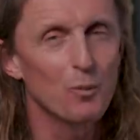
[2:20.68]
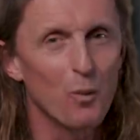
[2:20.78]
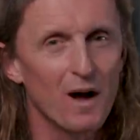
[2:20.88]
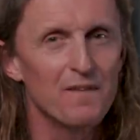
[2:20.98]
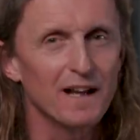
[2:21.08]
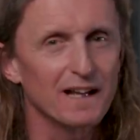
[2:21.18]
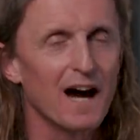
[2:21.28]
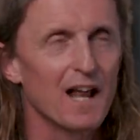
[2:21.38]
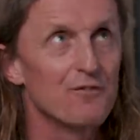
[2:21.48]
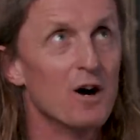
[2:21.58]
the one that
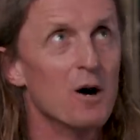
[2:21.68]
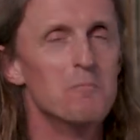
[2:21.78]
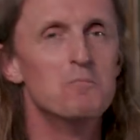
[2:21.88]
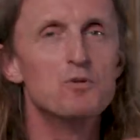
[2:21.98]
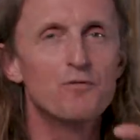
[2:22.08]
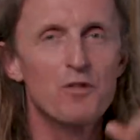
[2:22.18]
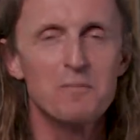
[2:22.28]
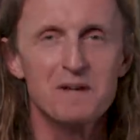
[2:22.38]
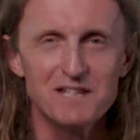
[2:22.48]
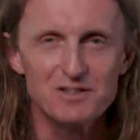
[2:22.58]
kind of moved
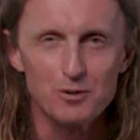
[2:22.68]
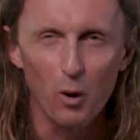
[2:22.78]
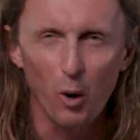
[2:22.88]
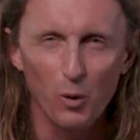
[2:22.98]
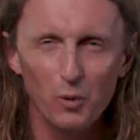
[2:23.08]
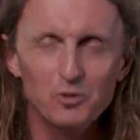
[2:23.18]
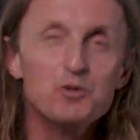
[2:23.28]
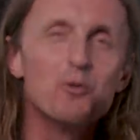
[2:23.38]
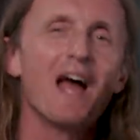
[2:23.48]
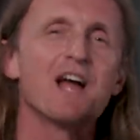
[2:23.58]
them into a whole
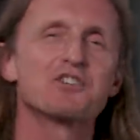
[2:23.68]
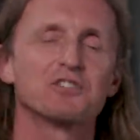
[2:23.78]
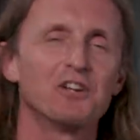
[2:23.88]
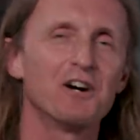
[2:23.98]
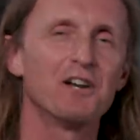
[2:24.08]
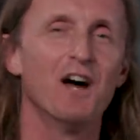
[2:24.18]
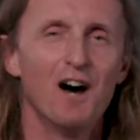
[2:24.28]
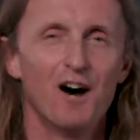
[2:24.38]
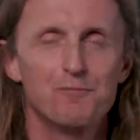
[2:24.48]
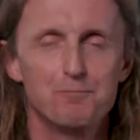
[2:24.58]
new echelon
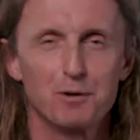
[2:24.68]
of